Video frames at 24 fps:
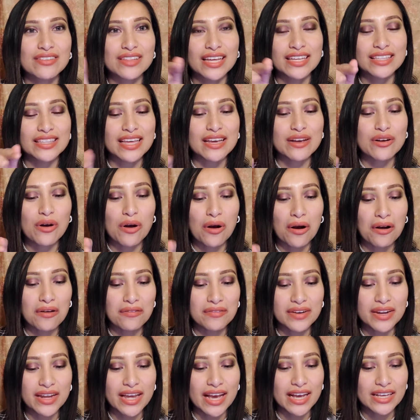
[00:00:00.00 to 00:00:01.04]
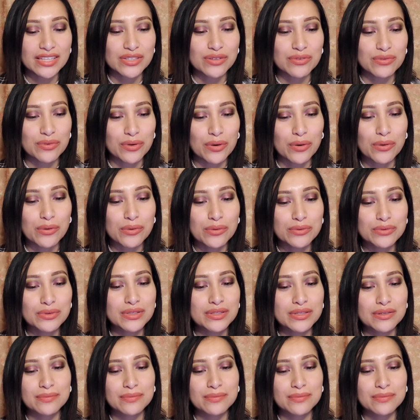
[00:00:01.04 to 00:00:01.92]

like they carved it as a rose,